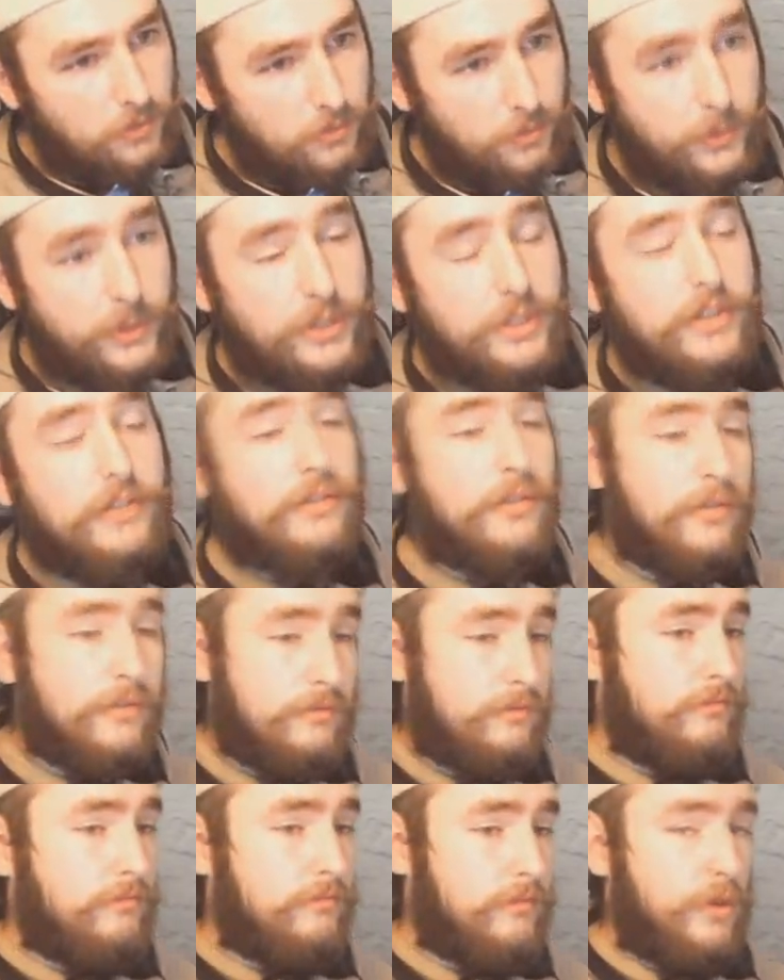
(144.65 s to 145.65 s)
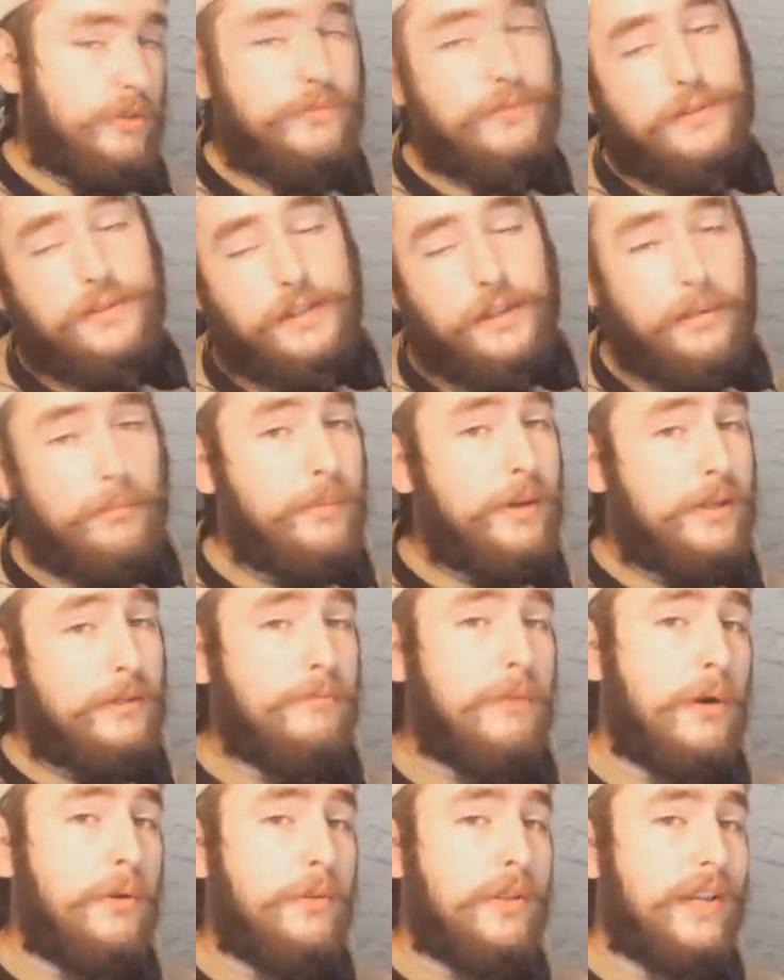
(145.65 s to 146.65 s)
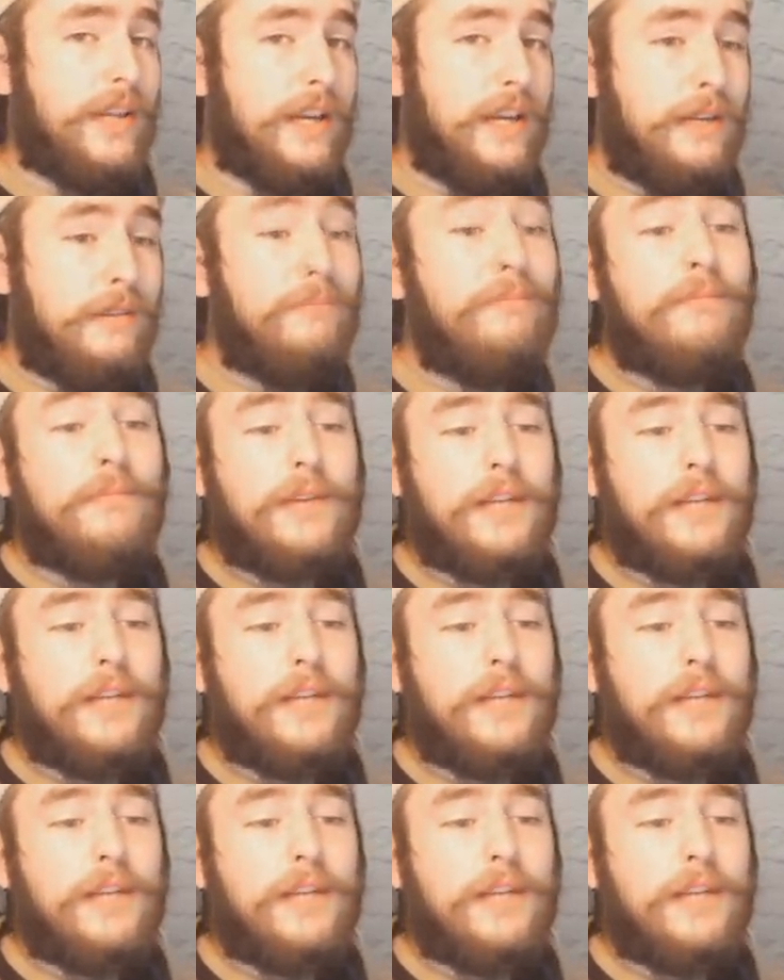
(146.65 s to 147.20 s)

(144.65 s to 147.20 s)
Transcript: which is obviously the best bow in the game,